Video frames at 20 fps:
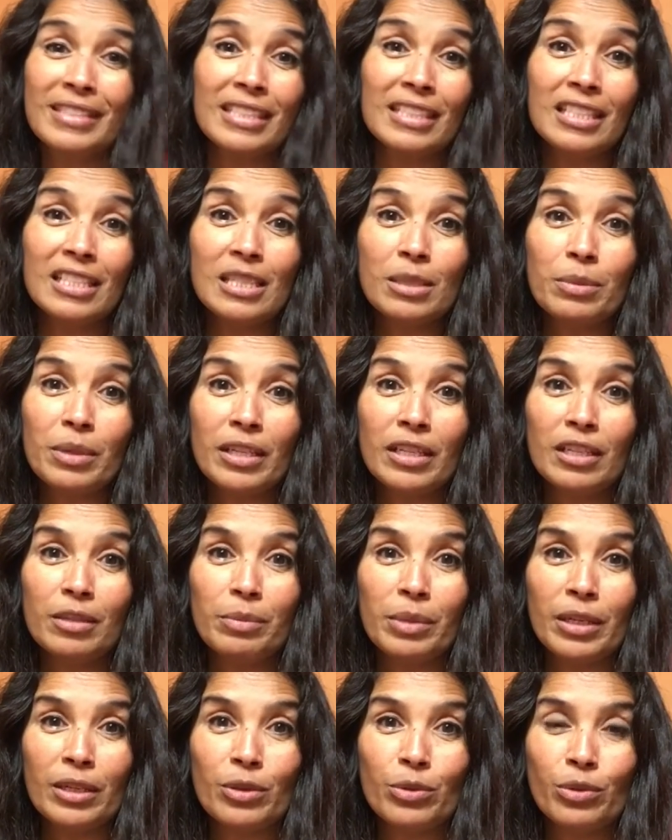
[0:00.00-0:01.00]
let's make it a
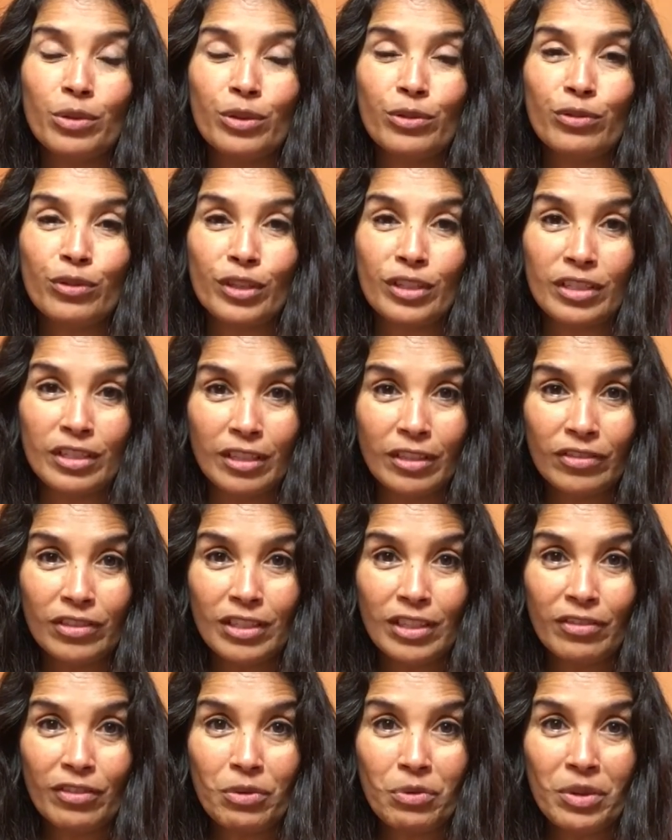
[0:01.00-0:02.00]
better world for ourselves
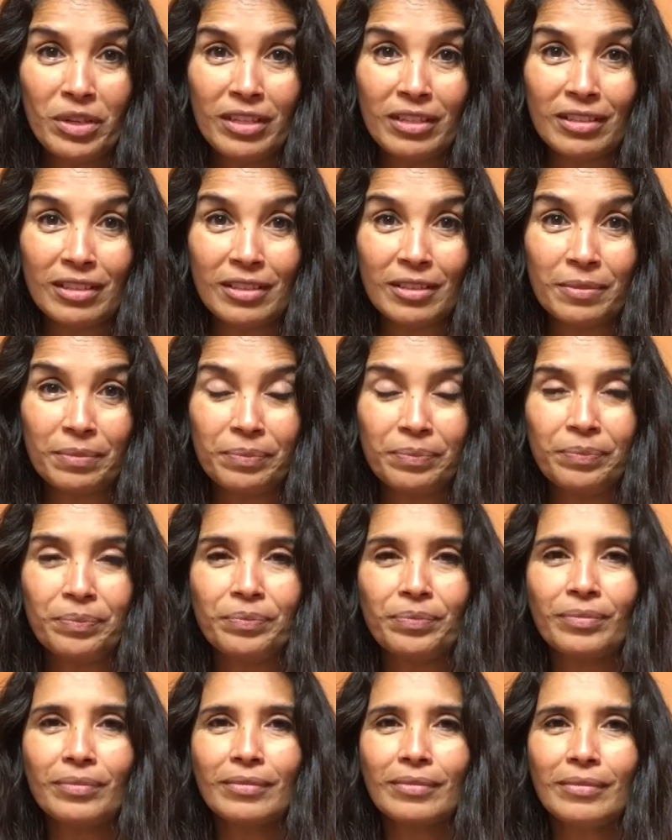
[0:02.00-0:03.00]
and everyone else.
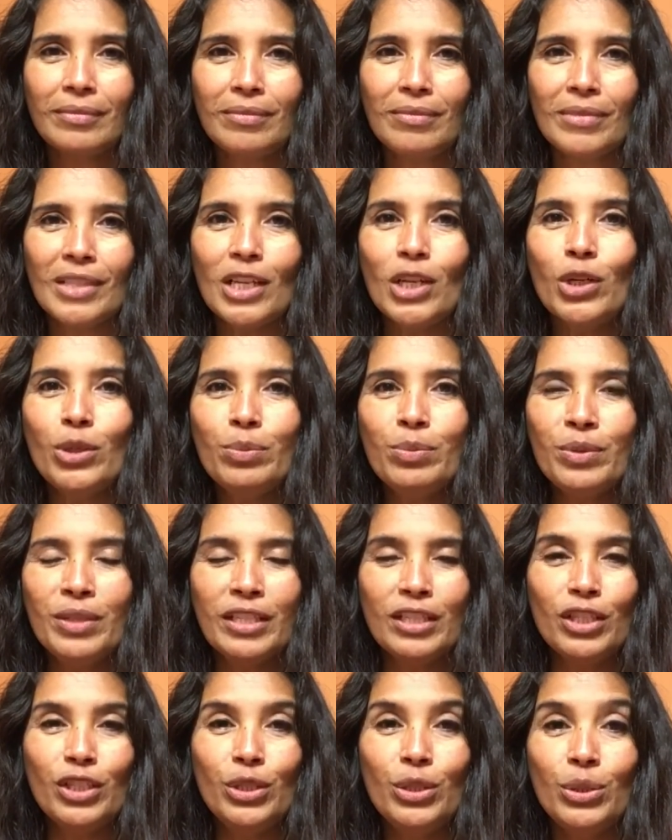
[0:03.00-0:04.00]
Hope
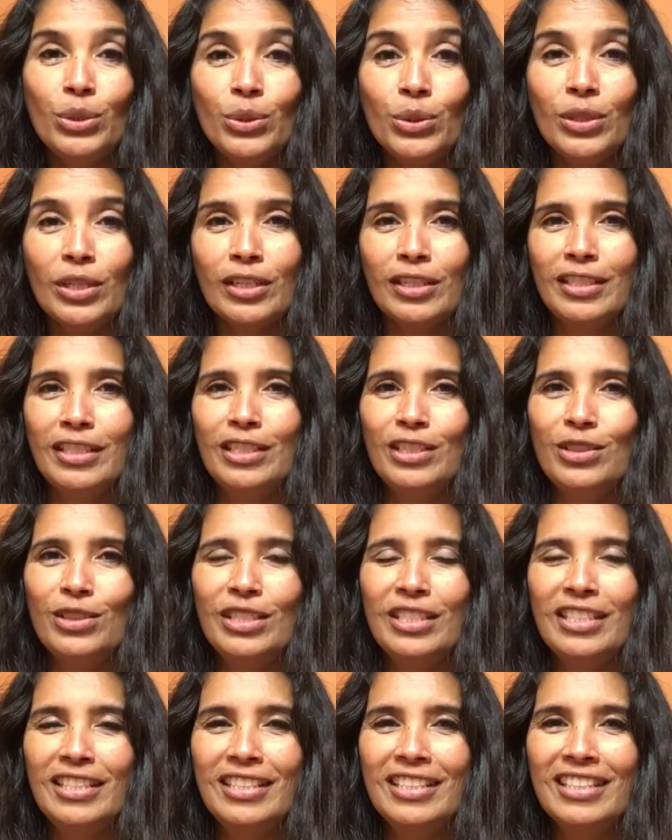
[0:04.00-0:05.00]
that you are
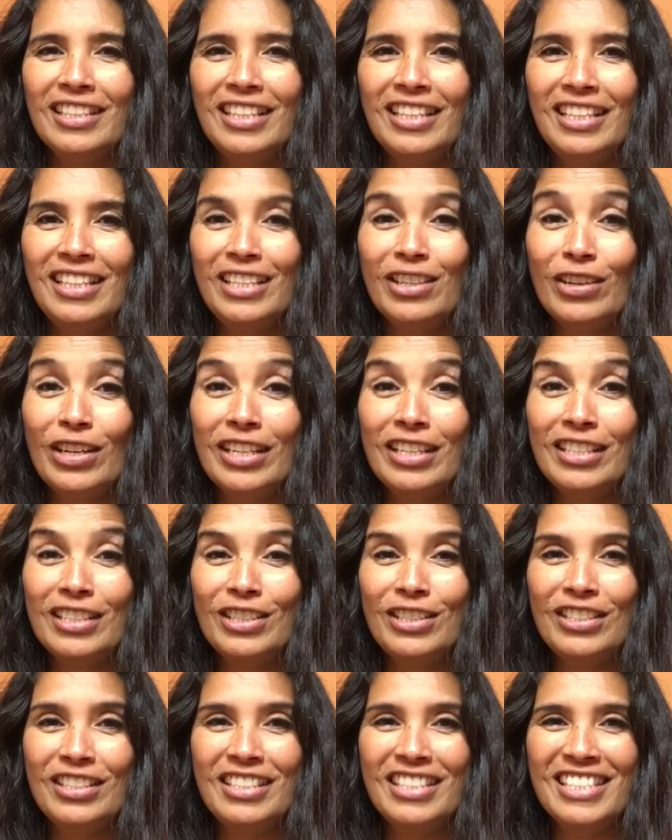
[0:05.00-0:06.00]
enjoying the
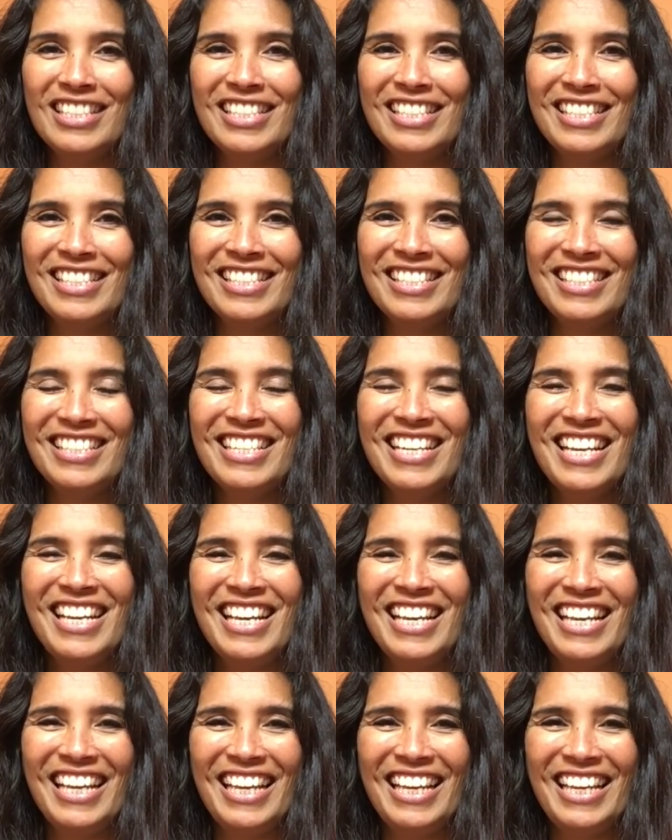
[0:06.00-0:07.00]
gratitude in this season,
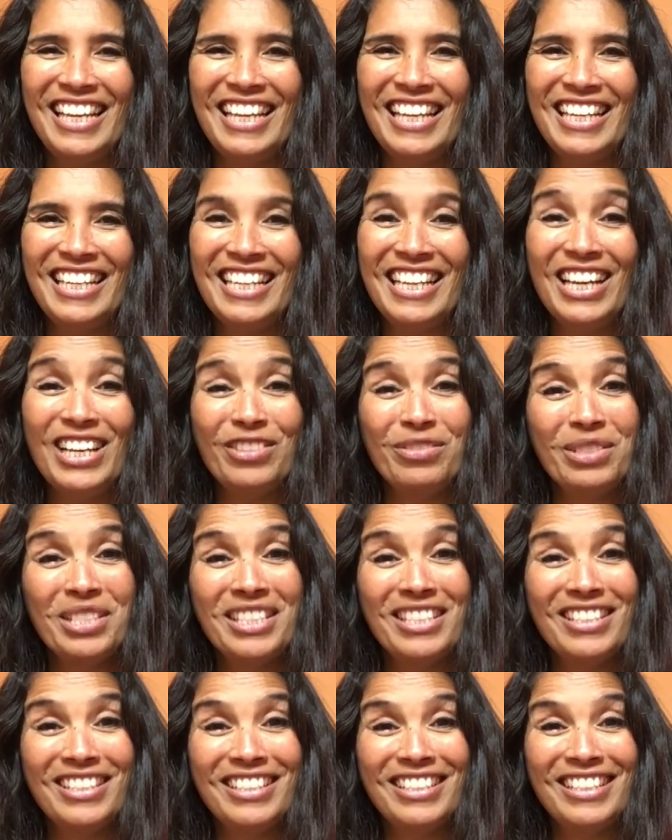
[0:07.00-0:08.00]
and I hope to
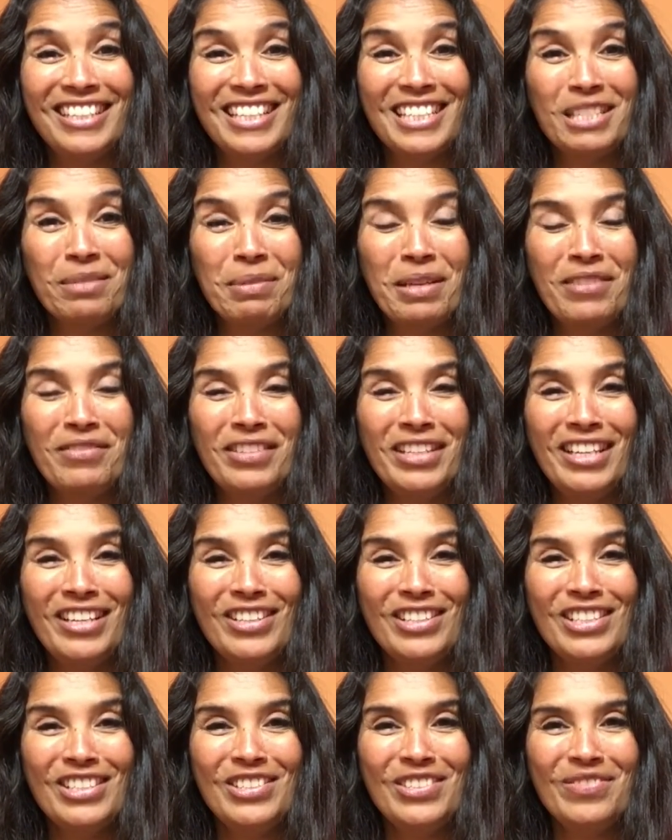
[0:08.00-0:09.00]
see you on the next Pan video
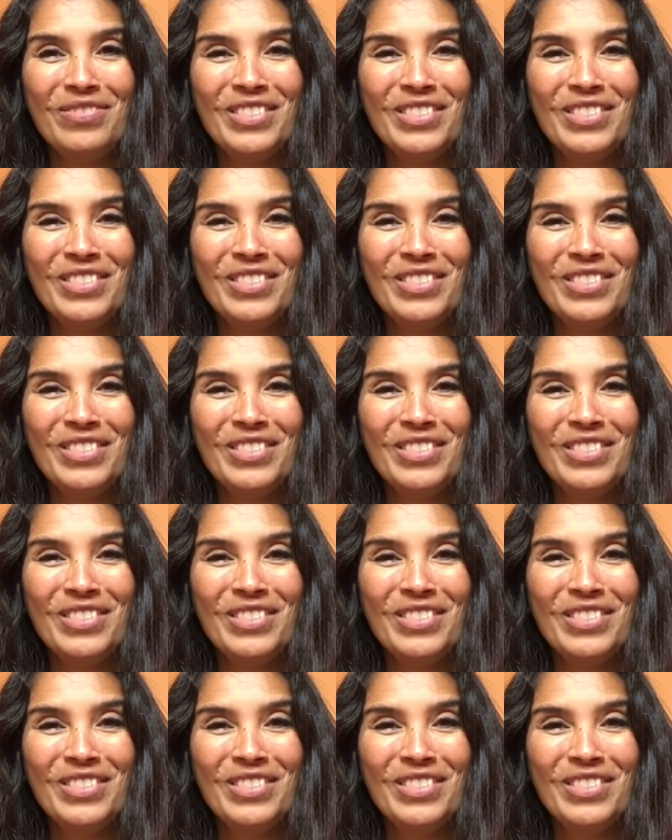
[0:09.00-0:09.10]
soon.